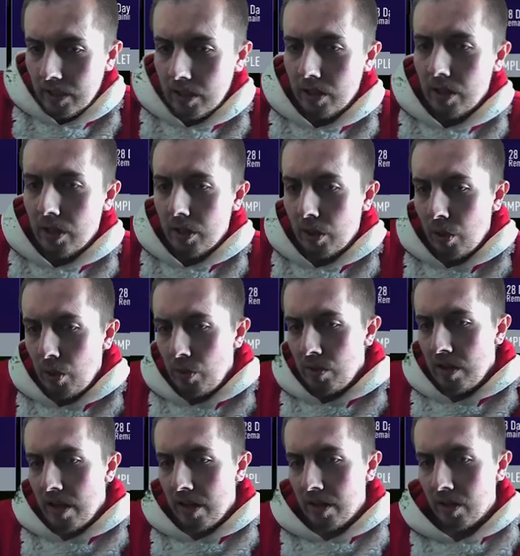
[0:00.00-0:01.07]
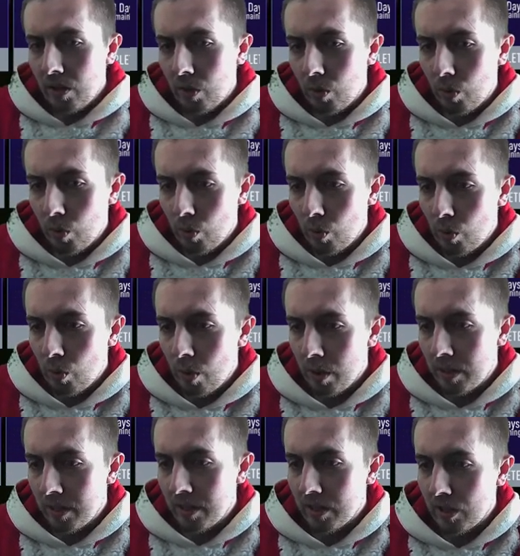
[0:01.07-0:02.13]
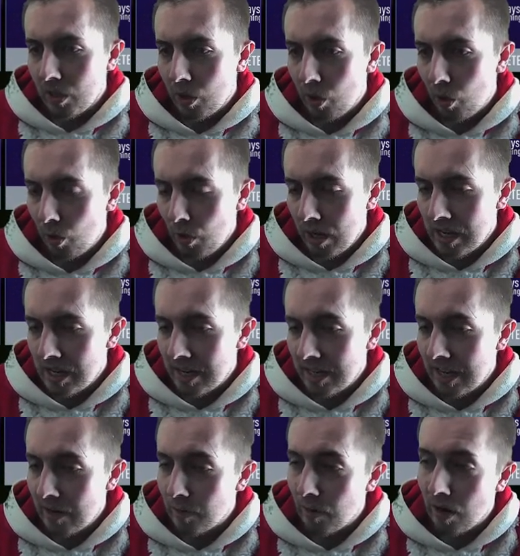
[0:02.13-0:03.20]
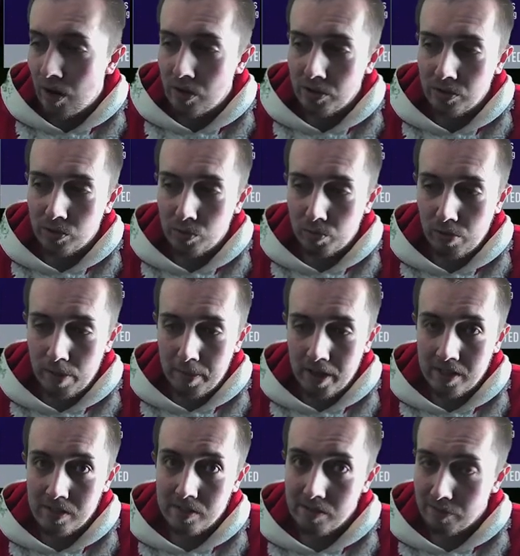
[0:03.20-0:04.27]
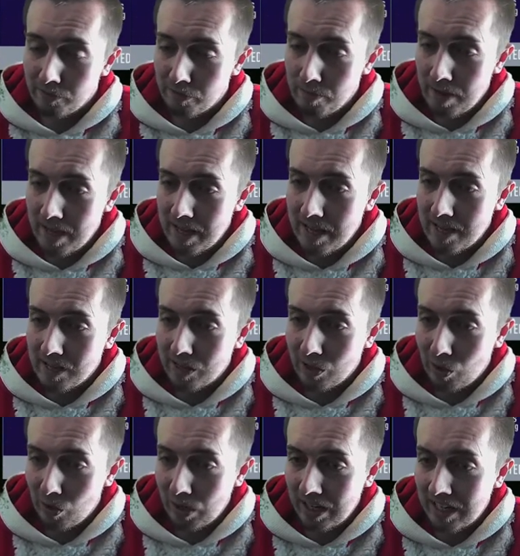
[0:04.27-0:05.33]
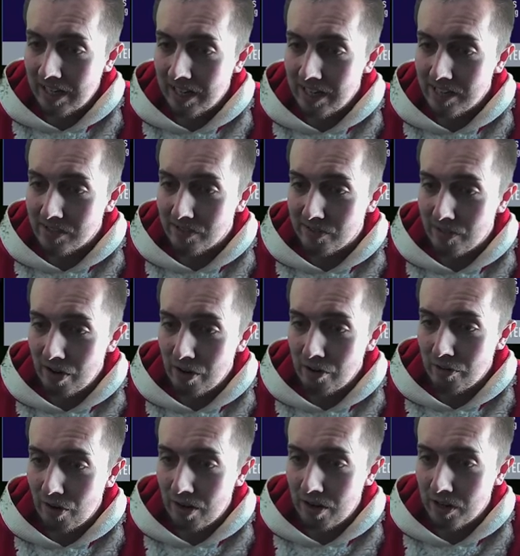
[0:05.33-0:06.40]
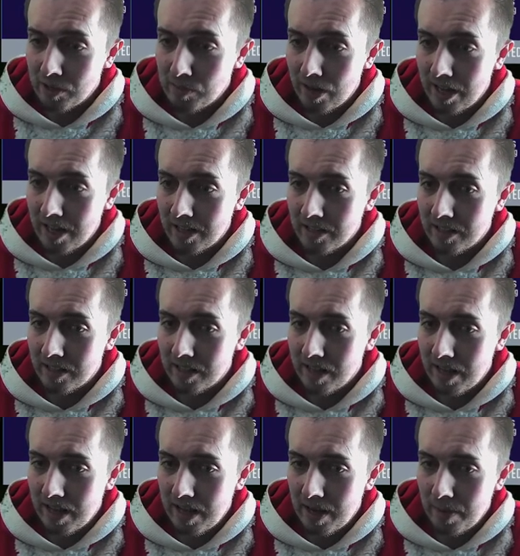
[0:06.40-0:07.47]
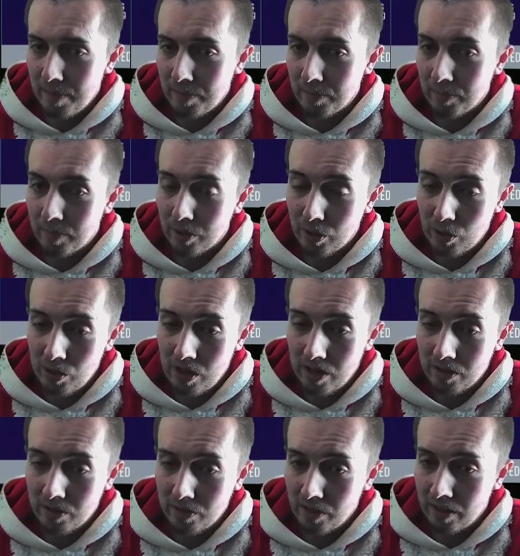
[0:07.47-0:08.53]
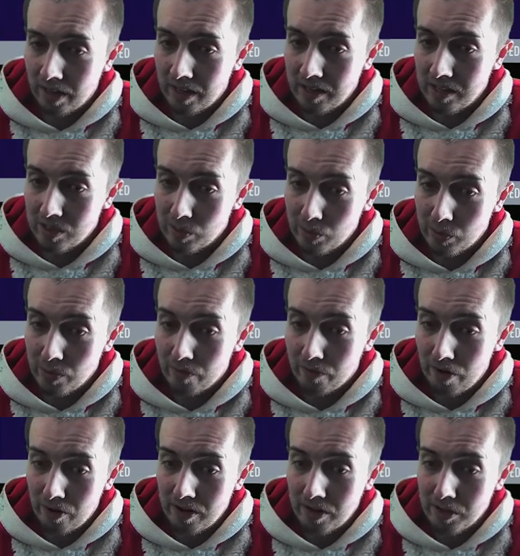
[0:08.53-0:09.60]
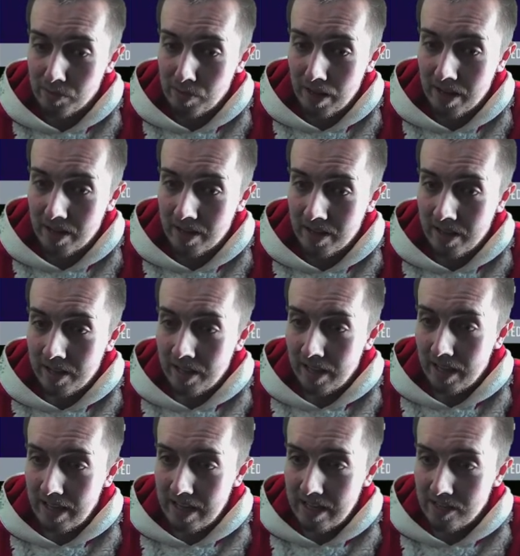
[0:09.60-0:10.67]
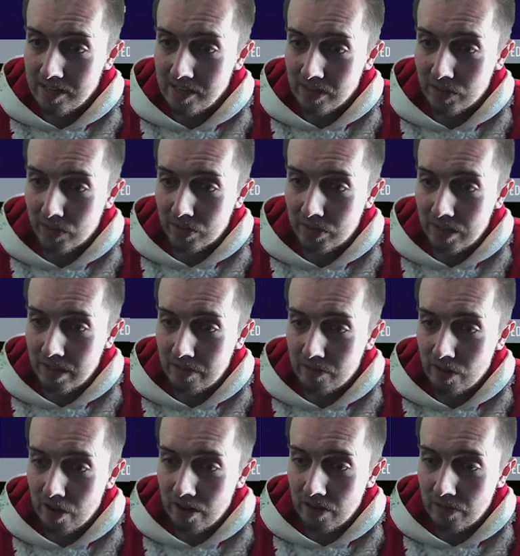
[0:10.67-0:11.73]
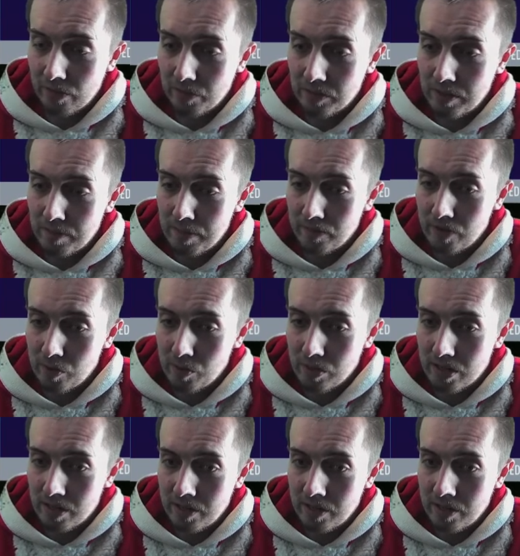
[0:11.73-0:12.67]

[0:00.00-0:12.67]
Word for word: Acuna or Coquelin. Now, Arsenal premise, for me, Coquelin is a very, very nice player. Acuna, on the other hand, is also a very nice player. 86 versus 85, obviously midfielder.